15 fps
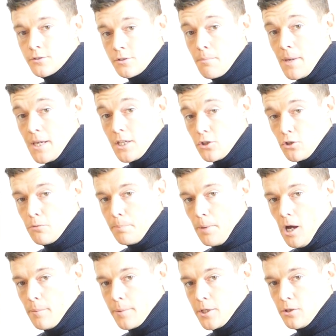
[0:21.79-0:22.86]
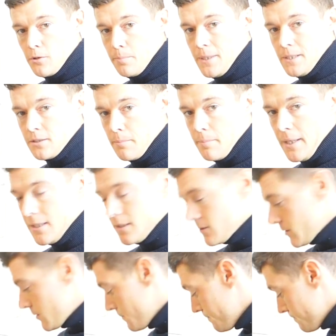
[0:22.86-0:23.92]
To make your barbecue pizza
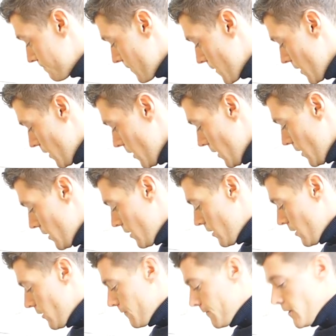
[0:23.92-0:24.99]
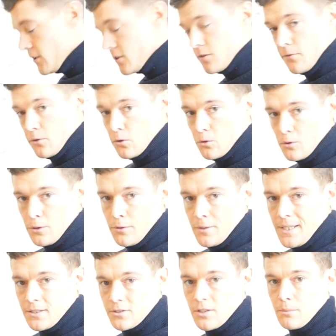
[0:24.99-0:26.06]
base, first of all you
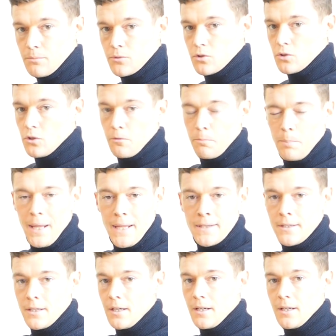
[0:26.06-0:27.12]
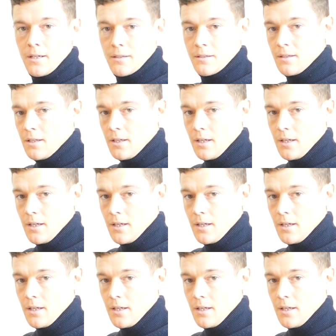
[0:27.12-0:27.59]
need some sort of blender,